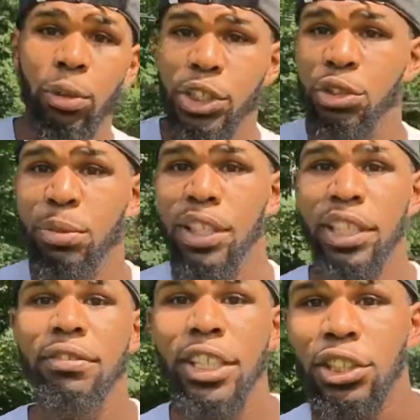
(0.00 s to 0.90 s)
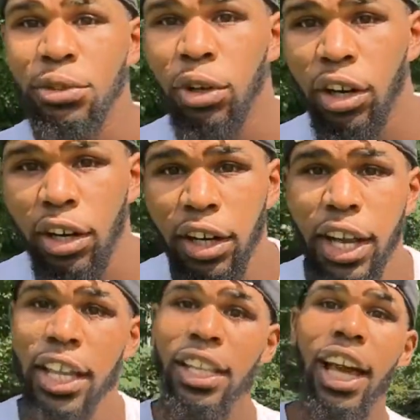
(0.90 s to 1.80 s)
what you believe that you are.
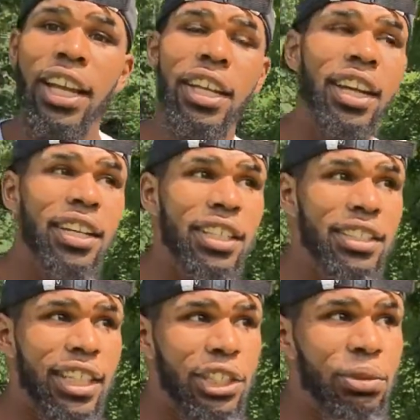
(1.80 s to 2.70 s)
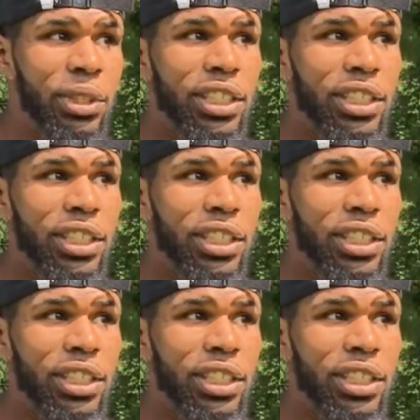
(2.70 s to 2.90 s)
And the identities that you